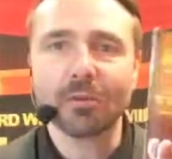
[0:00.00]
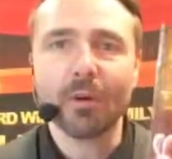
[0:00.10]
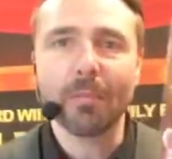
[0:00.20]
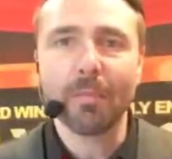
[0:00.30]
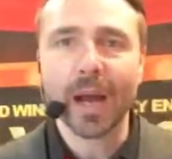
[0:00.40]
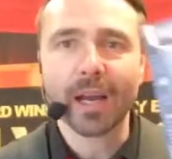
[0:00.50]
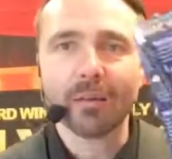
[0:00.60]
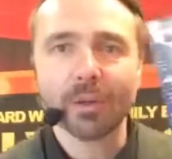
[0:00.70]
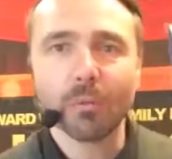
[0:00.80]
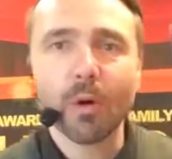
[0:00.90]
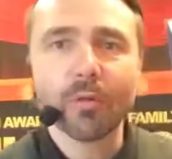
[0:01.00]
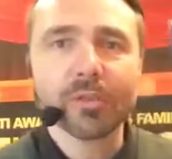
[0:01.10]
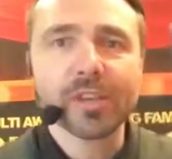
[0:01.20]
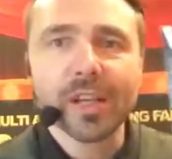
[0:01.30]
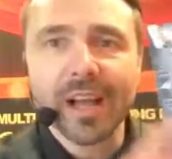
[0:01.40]
wand pack with a wand
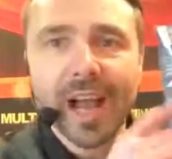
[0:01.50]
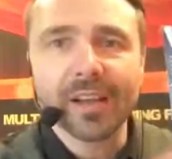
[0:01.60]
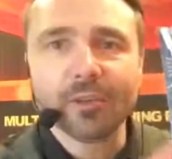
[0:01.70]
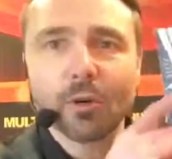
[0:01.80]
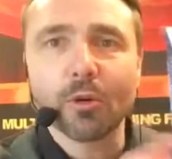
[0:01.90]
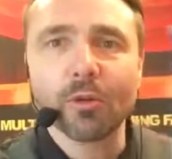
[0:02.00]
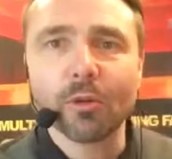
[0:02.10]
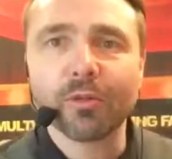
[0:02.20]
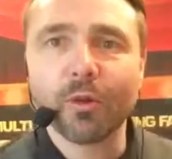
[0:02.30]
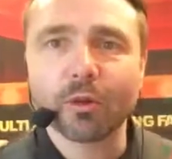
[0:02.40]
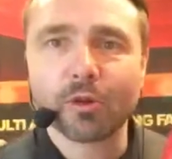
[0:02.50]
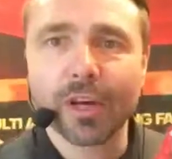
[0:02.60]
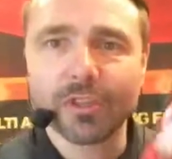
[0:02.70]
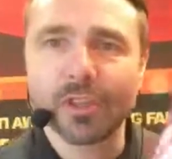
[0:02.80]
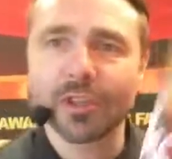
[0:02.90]
and all little four tricks
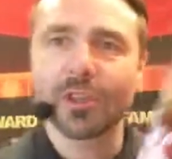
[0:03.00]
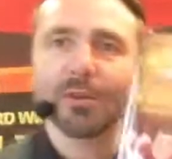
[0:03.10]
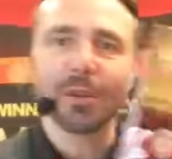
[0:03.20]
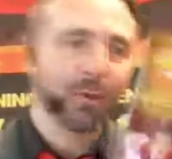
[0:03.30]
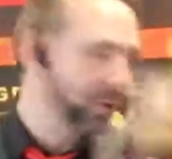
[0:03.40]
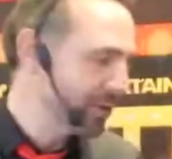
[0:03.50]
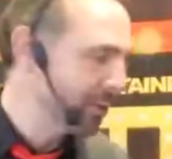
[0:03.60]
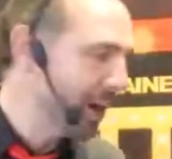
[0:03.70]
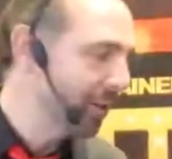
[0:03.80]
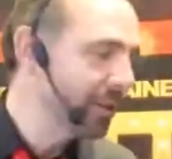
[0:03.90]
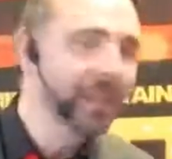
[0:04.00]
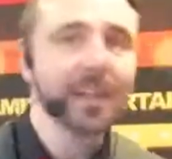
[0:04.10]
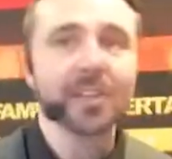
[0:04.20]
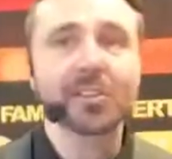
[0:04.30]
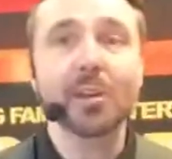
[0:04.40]
you can do with a wand as well.
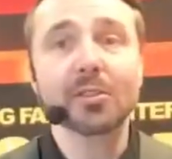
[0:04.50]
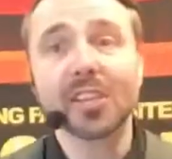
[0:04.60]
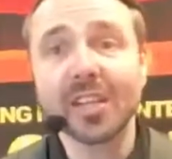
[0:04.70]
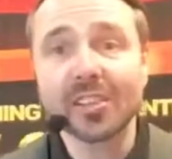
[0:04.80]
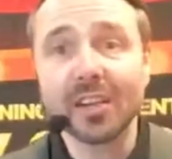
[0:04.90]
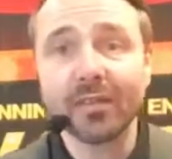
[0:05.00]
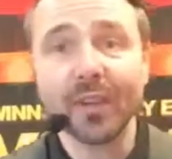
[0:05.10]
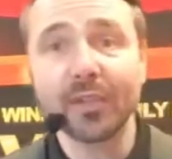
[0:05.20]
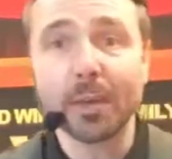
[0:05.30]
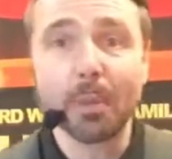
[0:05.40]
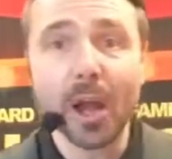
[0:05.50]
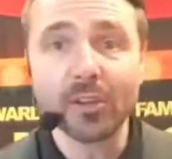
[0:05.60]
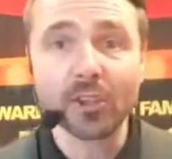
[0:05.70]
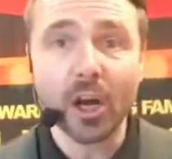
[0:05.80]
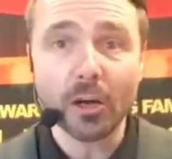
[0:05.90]
So $16.50 per
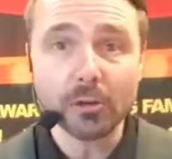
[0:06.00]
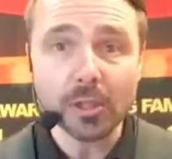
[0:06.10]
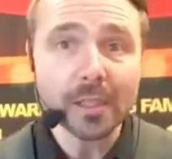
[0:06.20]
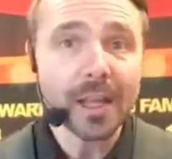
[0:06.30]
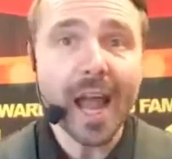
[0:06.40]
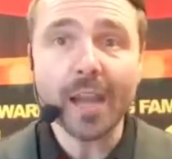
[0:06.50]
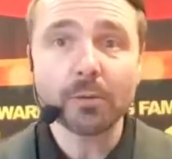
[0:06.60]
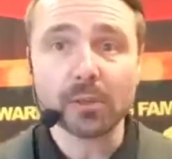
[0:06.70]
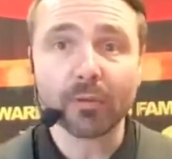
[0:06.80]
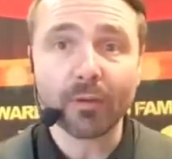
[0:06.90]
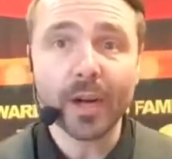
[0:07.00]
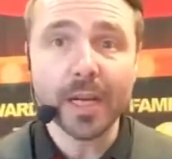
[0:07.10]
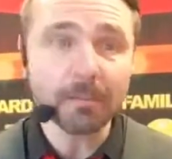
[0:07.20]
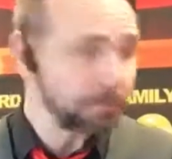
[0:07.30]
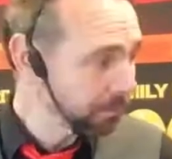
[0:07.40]
child, adults are free.
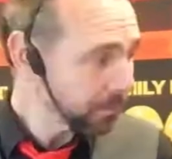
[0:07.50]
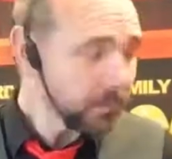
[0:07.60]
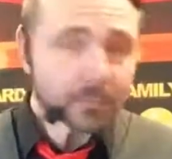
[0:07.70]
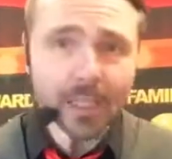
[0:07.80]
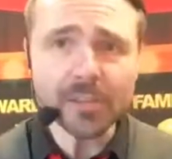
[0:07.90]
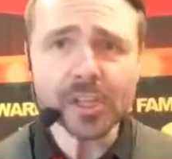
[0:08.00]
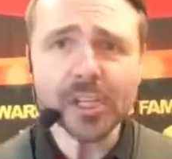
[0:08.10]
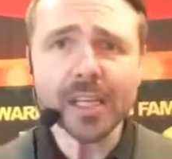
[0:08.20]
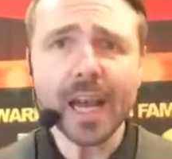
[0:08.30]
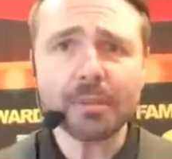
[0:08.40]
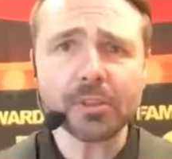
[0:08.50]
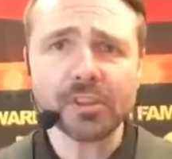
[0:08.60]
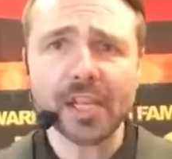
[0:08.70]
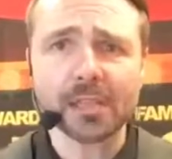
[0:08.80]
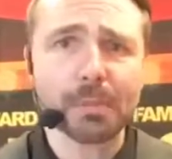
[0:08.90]
I say you can get up to
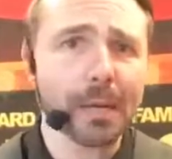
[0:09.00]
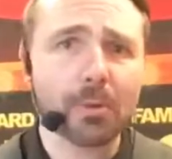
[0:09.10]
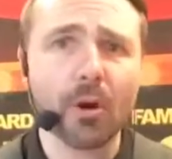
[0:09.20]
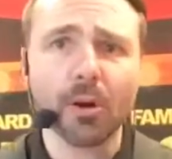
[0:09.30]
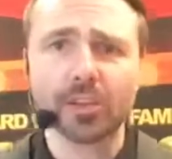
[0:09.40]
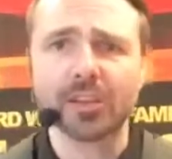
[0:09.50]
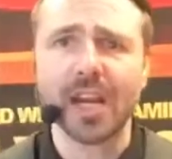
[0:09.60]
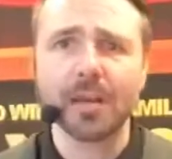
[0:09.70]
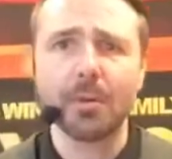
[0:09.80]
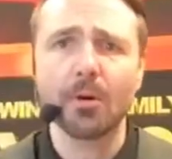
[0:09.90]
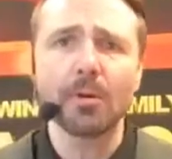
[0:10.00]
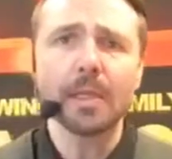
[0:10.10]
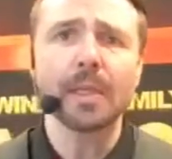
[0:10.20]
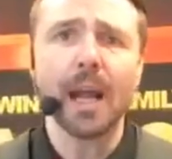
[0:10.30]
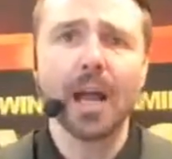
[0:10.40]
six people on a table.
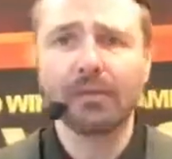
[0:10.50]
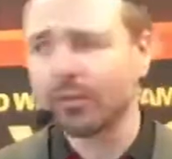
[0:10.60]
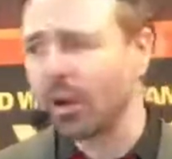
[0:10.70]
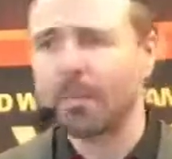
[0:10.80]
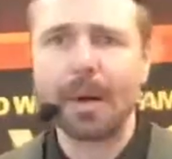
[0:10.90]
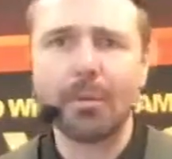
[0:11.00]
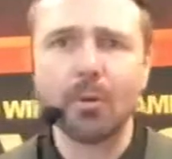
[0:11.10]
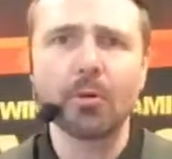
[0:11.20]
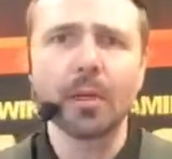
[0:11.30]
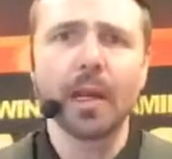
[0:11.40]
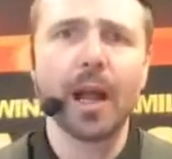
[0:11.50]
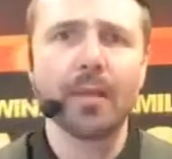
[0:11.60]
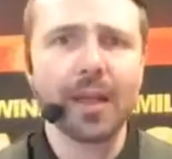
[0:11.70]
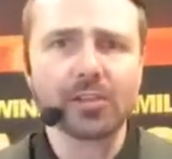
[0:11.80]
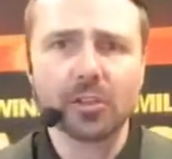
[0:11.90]
If you've got a bubble,
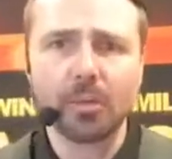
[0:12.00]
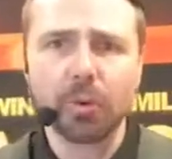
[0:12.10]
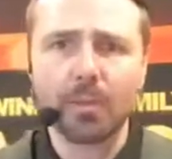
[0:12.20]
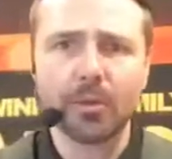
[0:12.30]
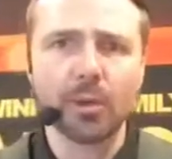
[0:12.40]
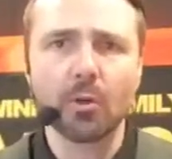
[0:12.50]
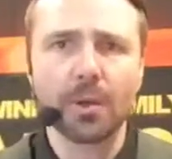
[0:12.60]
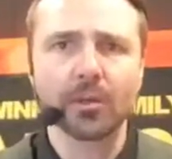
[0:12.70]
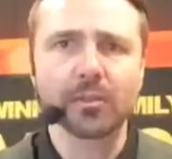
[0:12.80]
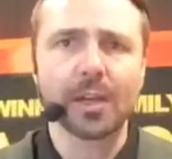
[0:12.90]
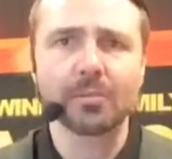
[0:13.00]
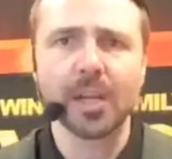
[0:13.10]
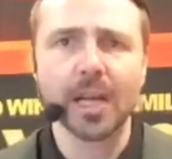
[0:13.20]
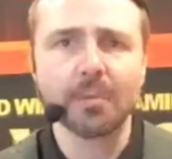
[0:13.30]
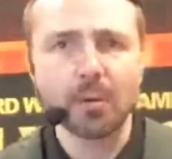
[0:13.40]
that's not a problem, you can all be on the same
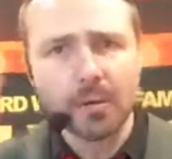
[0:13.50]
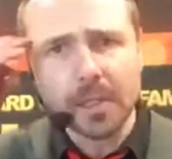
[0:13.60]
table.